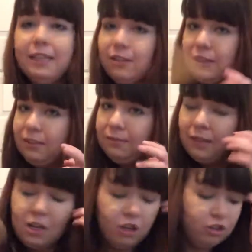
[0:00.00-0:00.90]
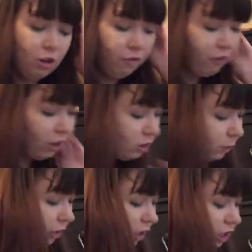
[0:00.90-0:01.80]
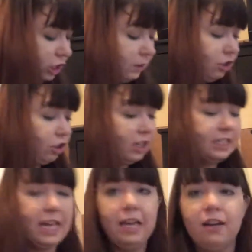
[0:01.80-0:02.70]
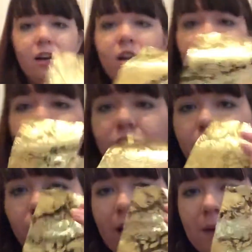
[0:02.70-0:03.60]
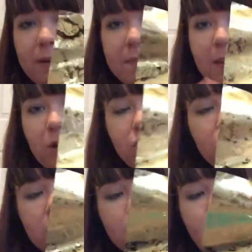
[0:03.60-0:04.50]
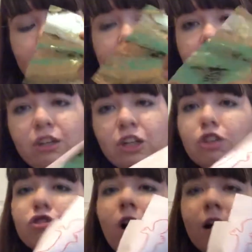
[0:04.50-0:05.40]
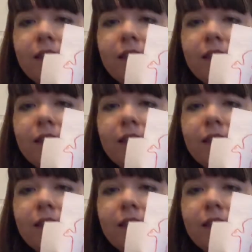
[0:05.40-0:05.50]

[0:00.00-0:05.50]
scissors. So first what you're going to do is you're going to take your wrapping paper. I took a small piece and you're going to draw a